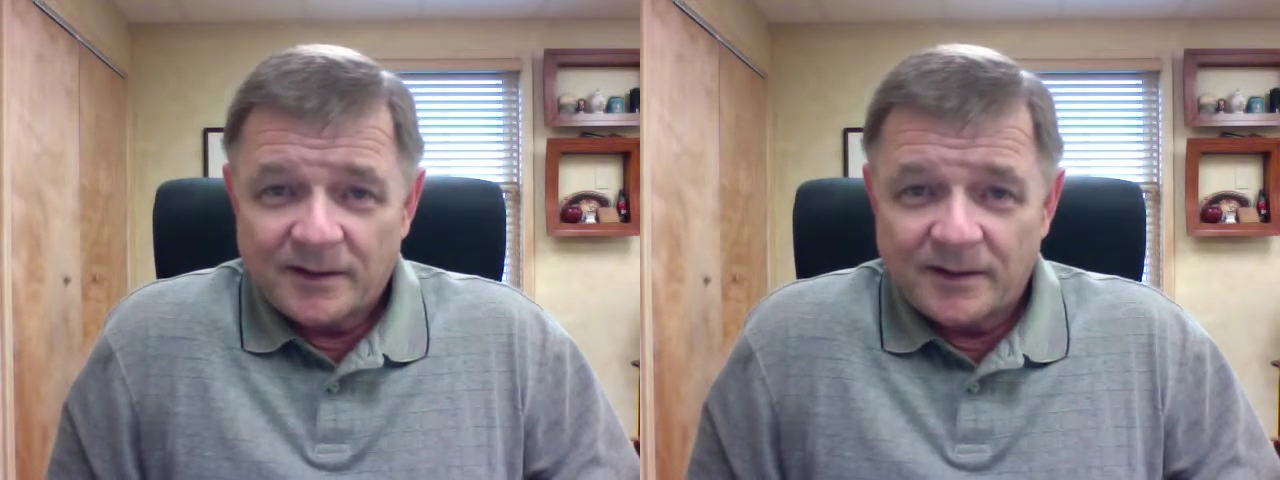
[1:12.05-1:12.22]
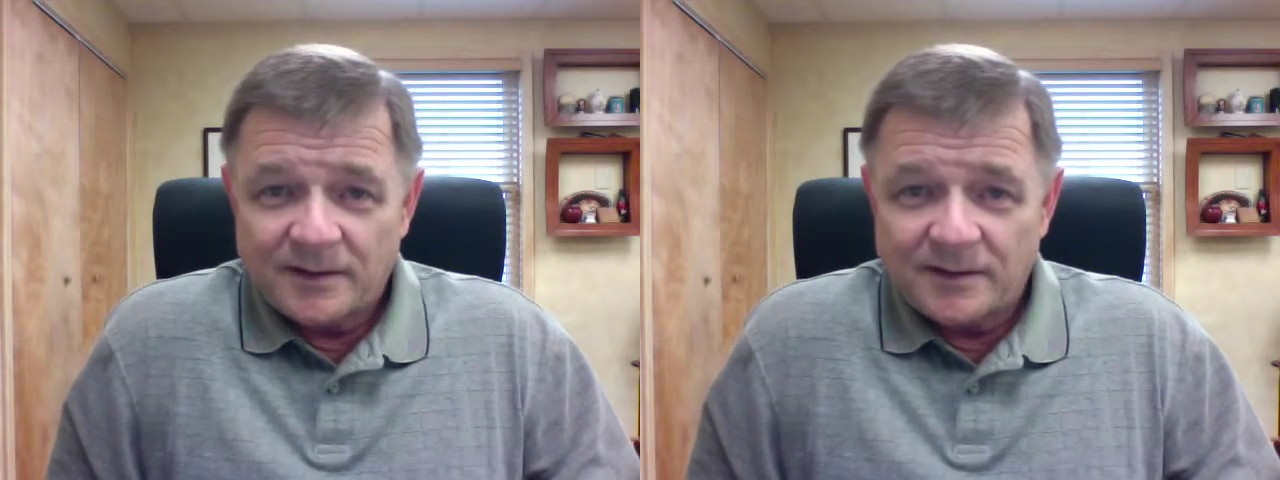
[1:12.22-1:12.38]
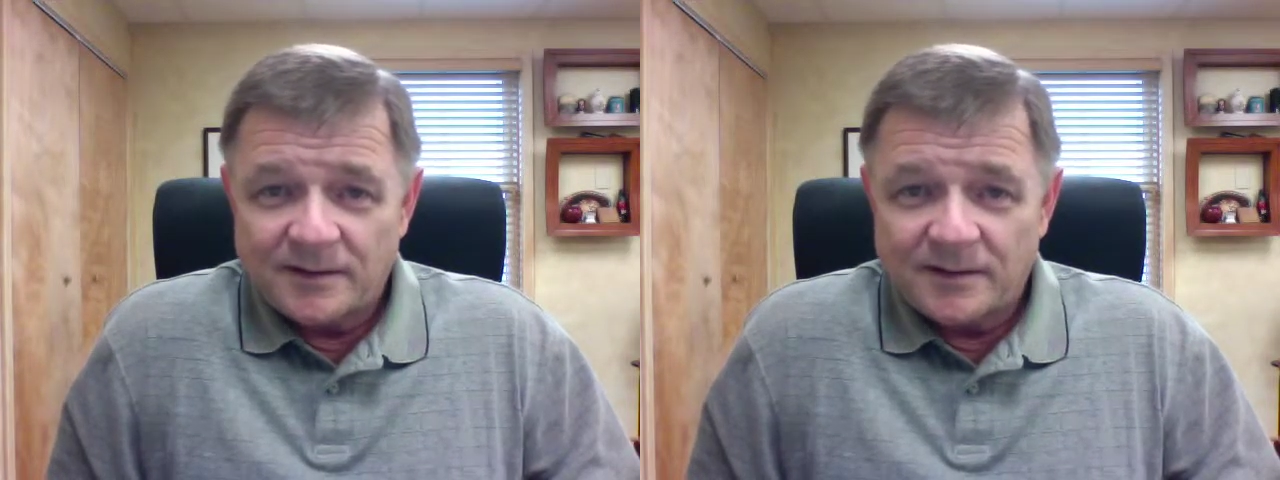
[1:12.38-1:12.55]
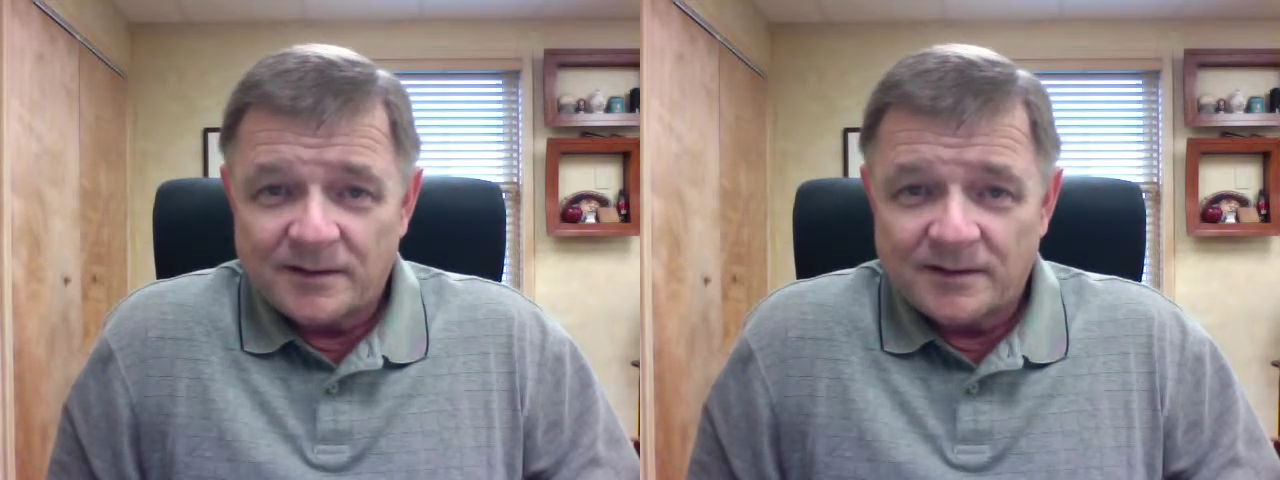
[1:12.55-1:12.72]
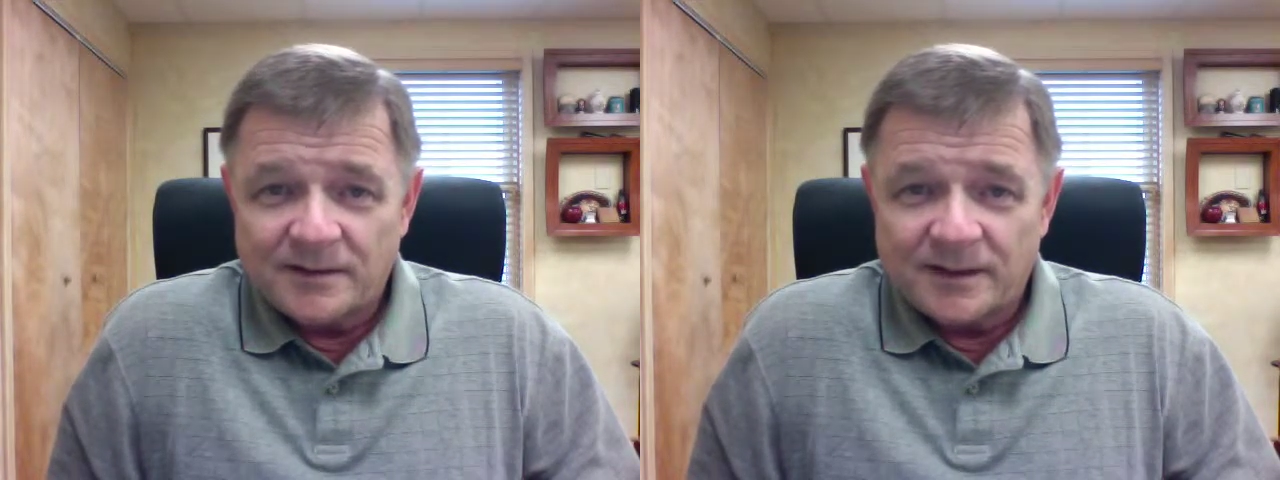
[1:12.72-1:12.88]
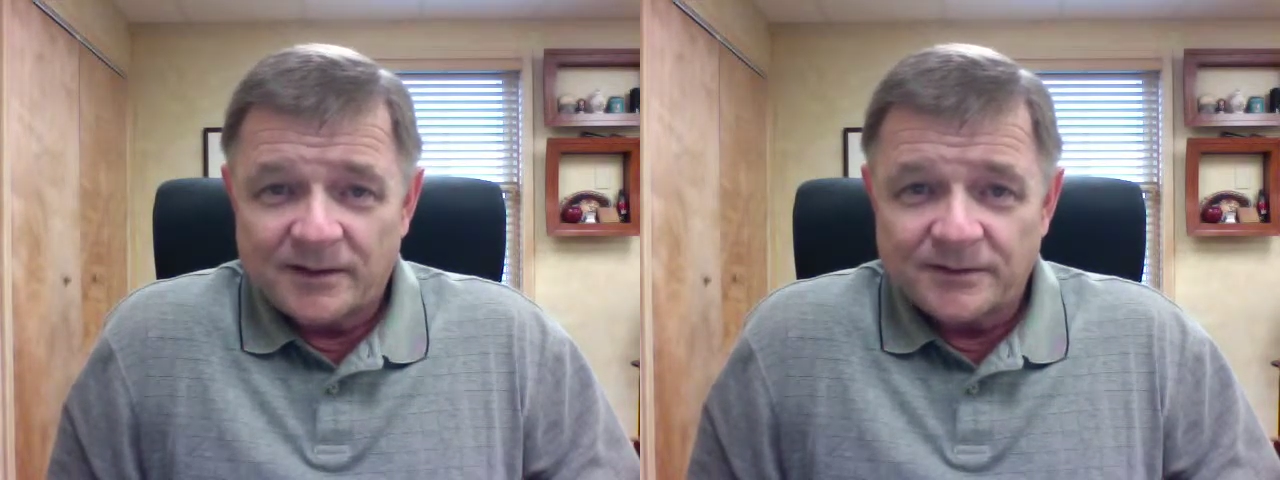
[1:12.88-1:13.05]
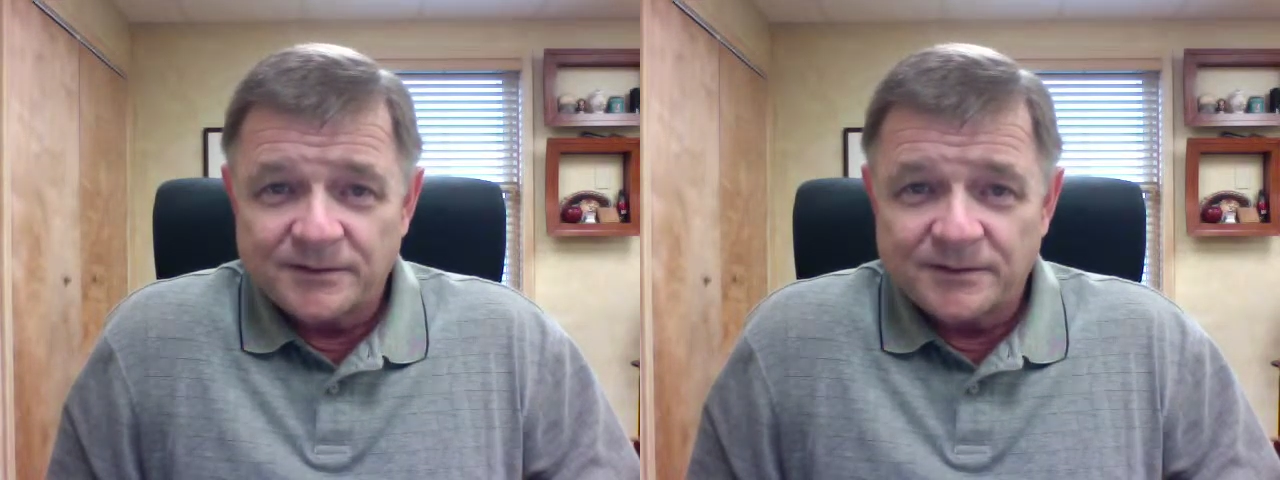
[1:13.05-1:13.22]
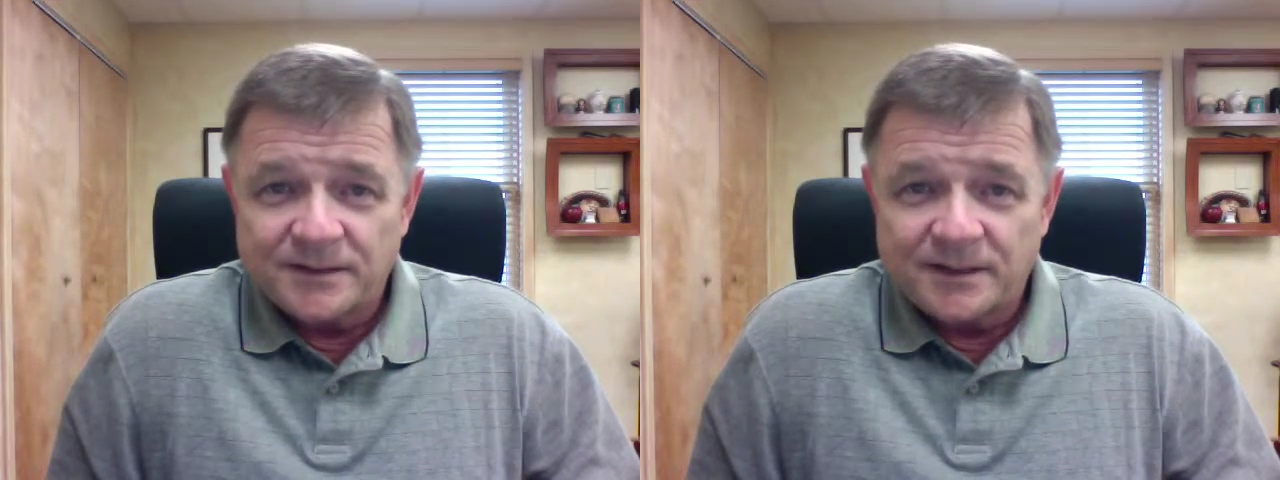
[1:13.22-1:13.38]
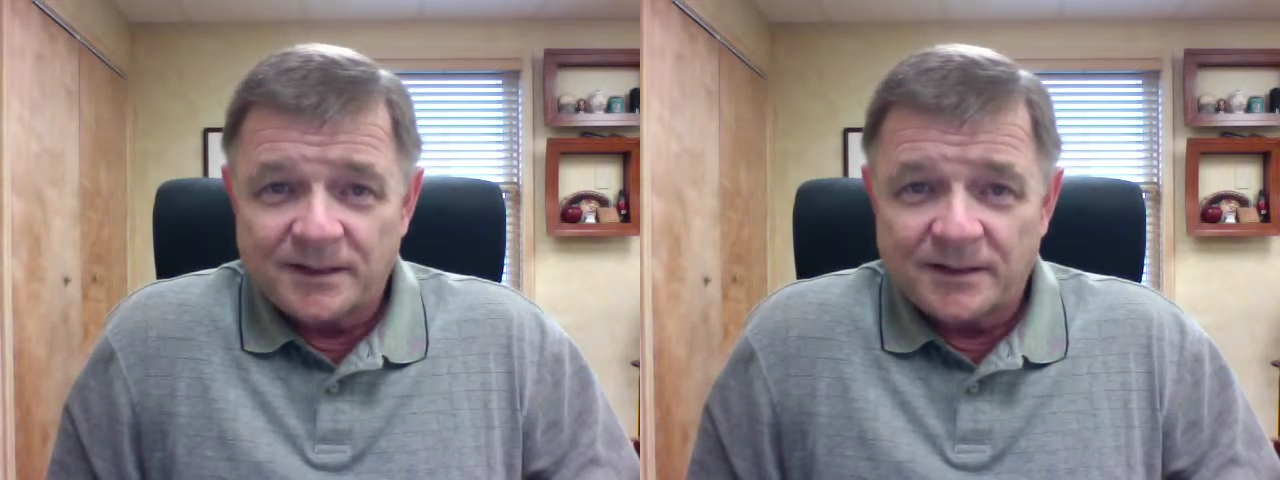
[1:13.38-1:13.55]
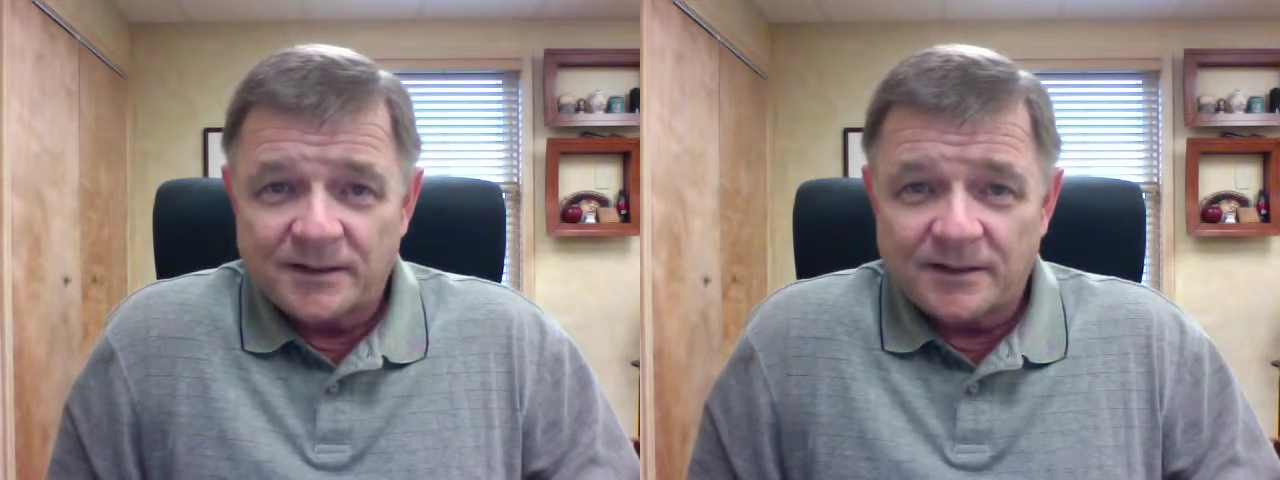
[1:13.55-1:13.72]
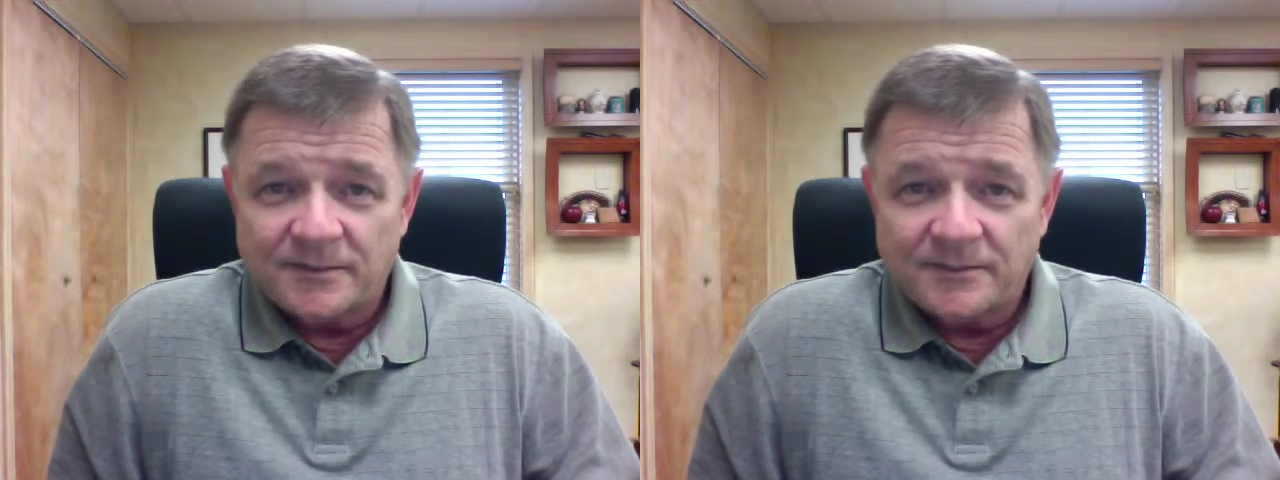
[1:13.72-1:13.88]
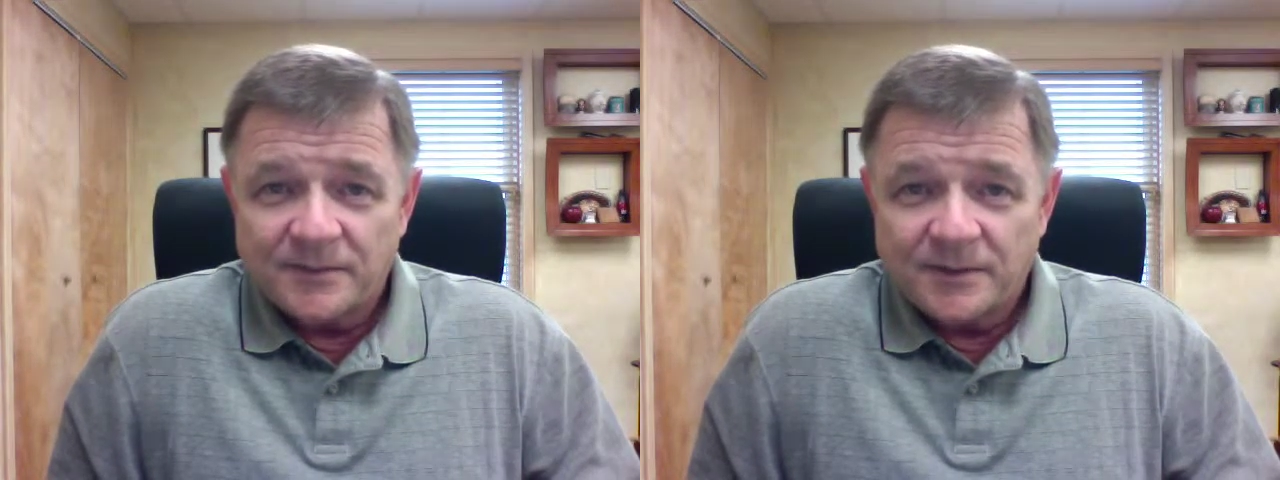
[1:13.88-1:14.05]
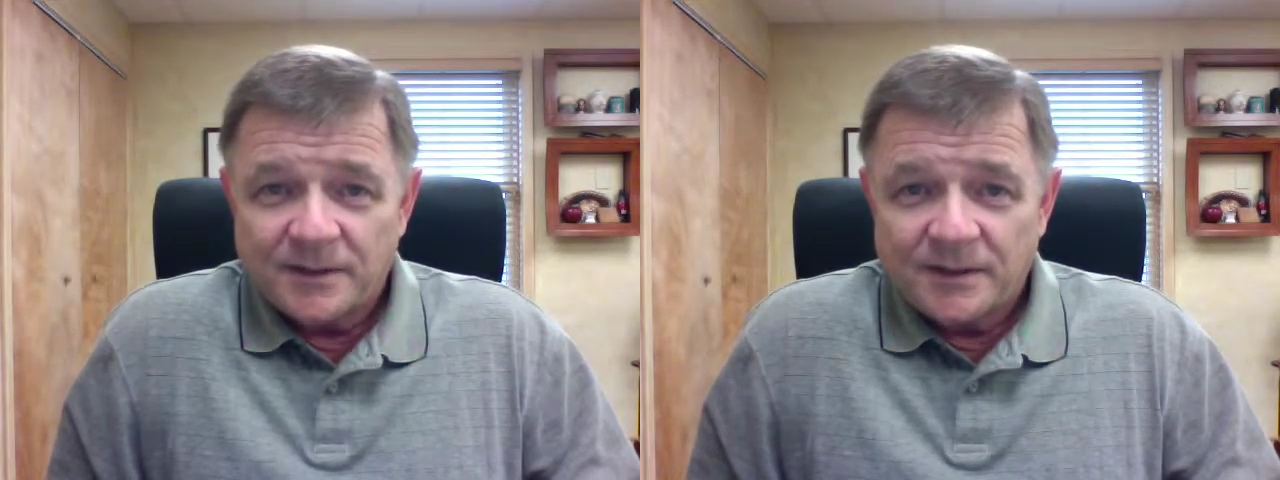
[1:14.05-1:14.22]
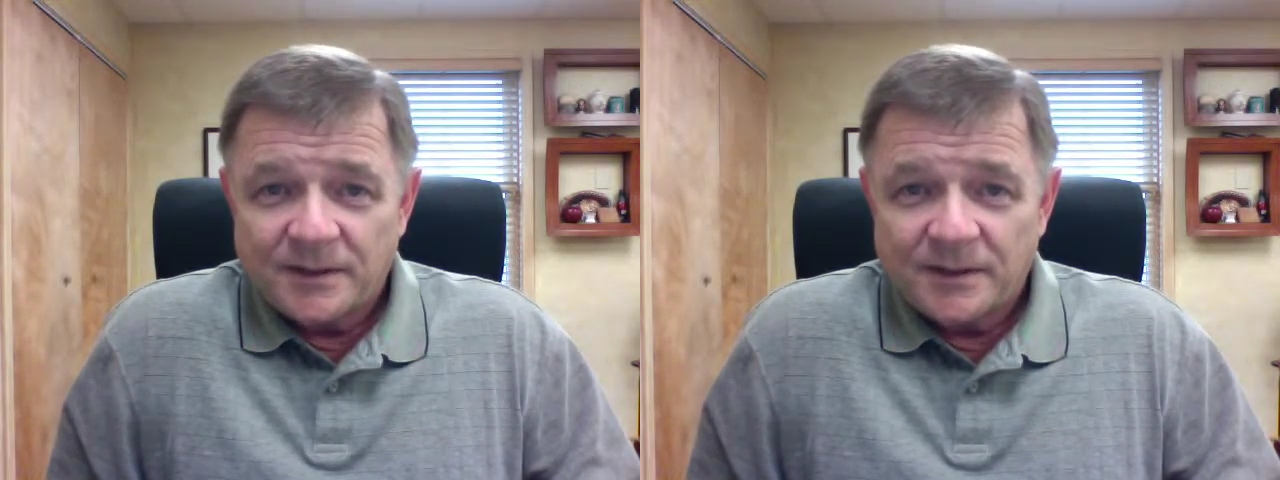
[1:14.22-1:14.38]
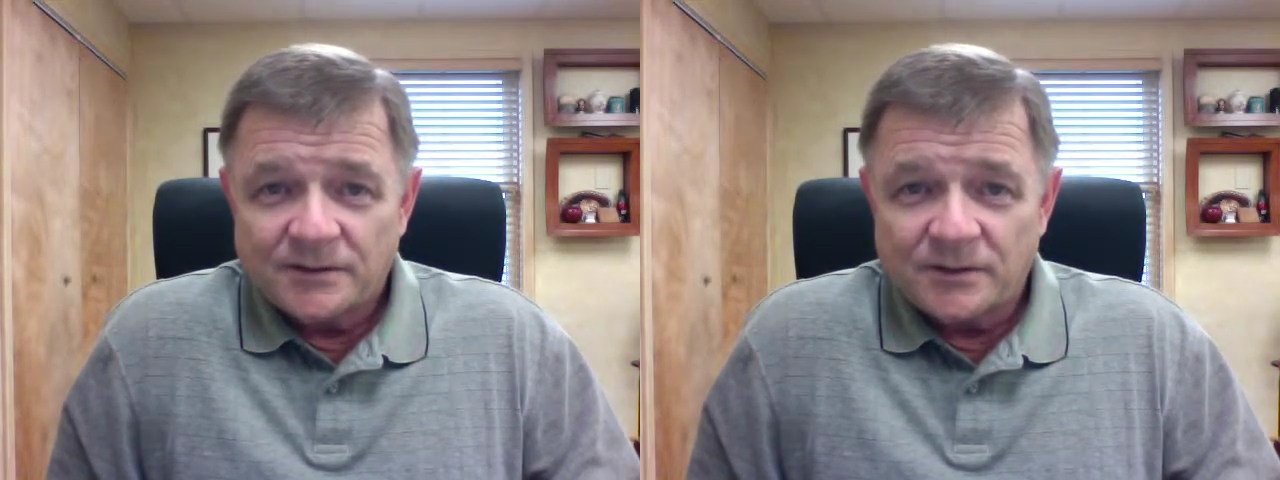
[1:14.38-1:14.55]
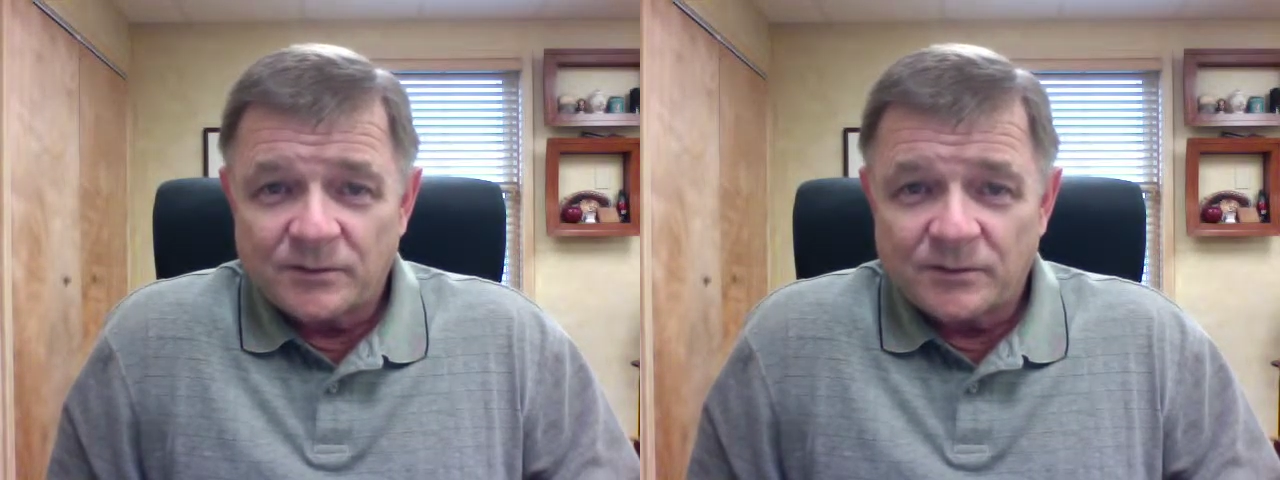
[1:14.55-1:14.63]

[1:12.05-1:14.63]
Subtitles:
and tells his